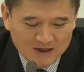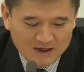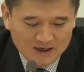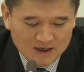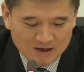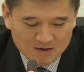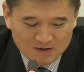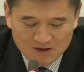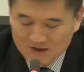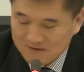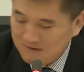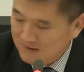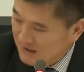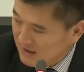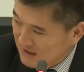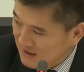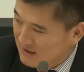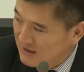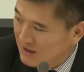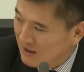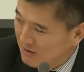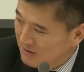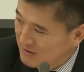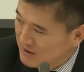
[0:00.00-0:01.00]
I'll leave the
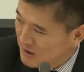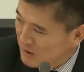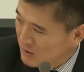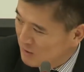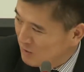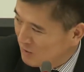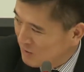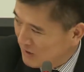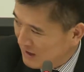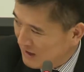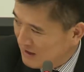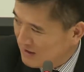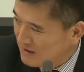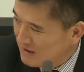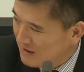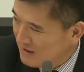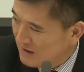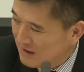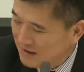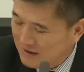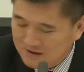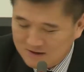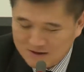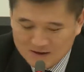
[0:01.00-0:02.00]
details to
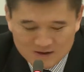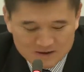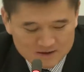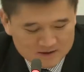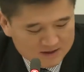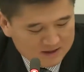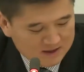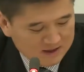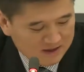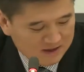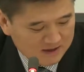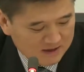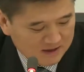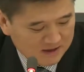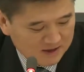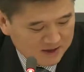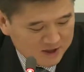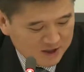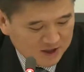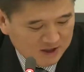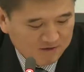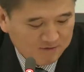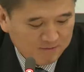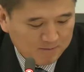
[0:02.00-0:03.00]
Issi. Issi is the
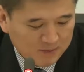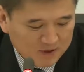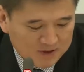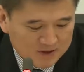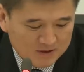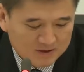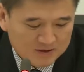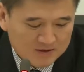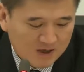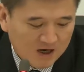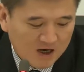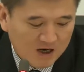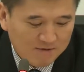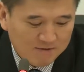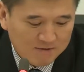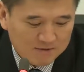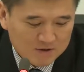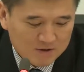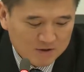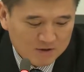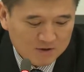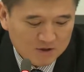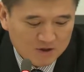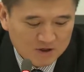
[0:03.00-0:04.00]
Chief Business
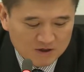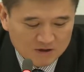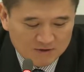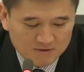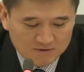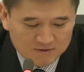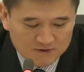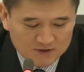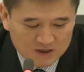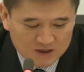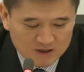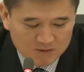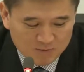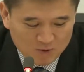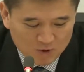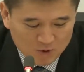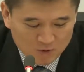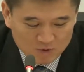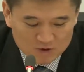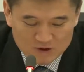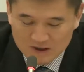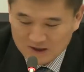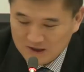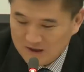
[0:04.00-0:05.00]
Officer of
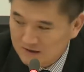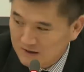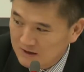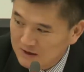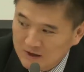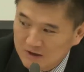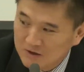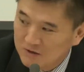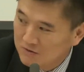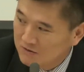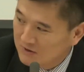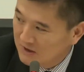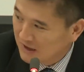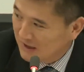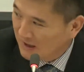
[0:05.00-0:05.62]
Broad Institute.